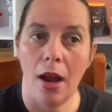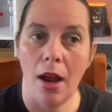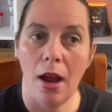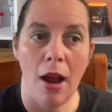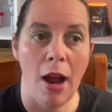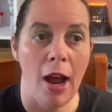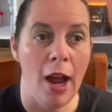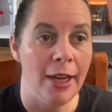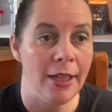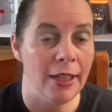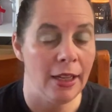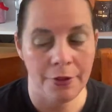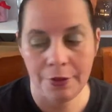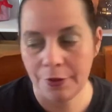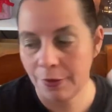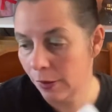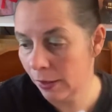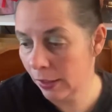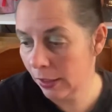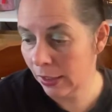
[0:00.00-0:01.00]
I
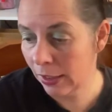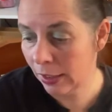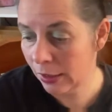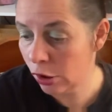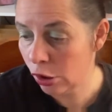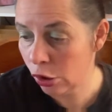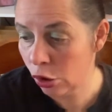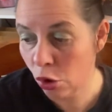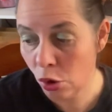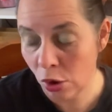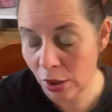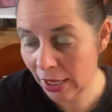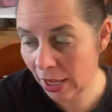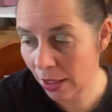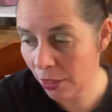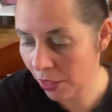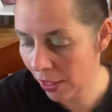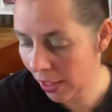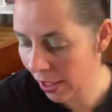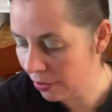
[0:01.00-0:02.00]
definitely do not
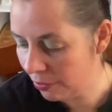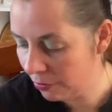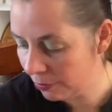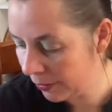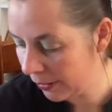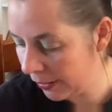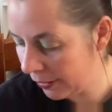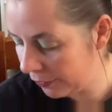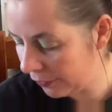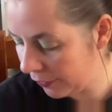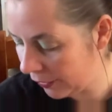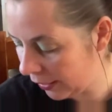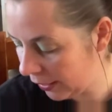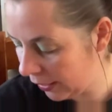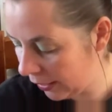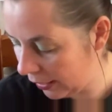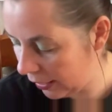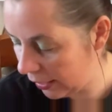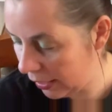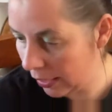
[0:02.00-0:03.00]
get that with
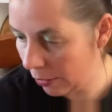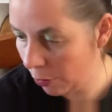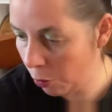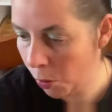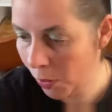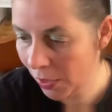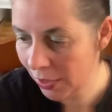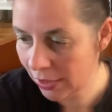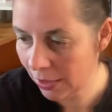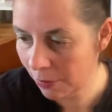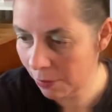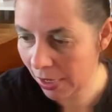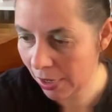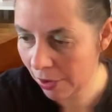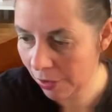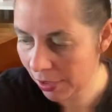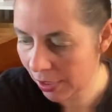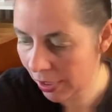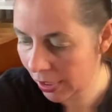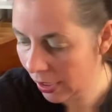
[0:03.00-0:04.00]

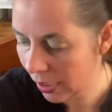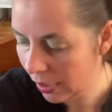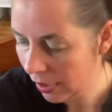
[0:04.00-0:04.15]
Winterberry